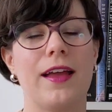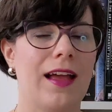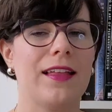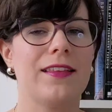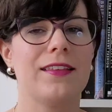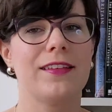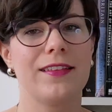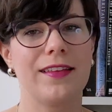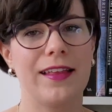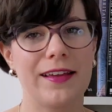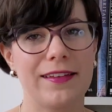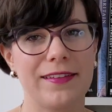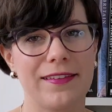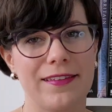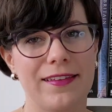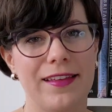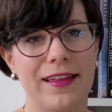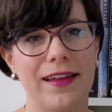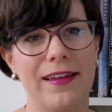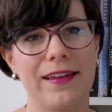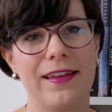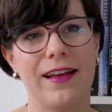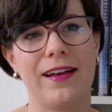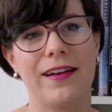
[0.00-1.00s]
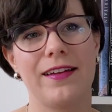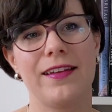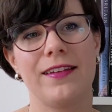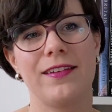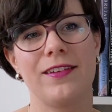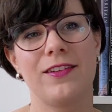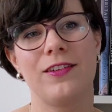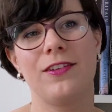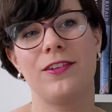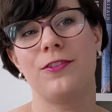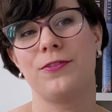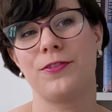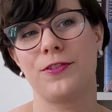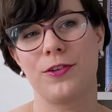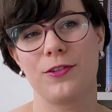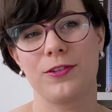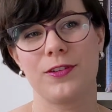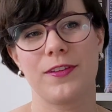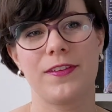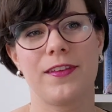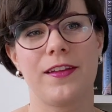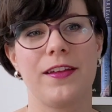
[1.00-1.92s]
And the next day, I, of course,